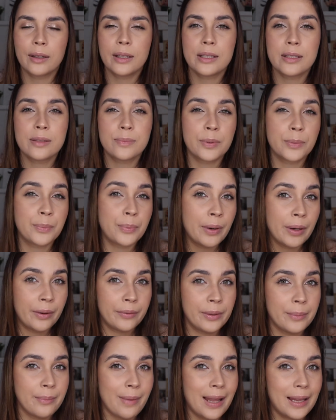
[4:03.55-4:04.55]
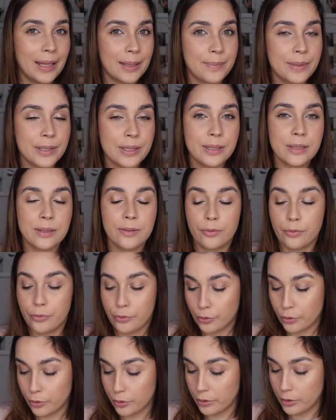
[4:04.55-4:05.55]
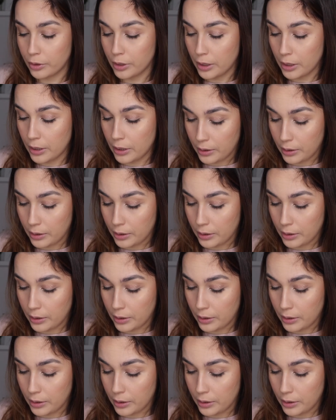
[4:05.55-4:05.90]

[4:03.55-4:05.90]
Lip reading: it's preparing my lips for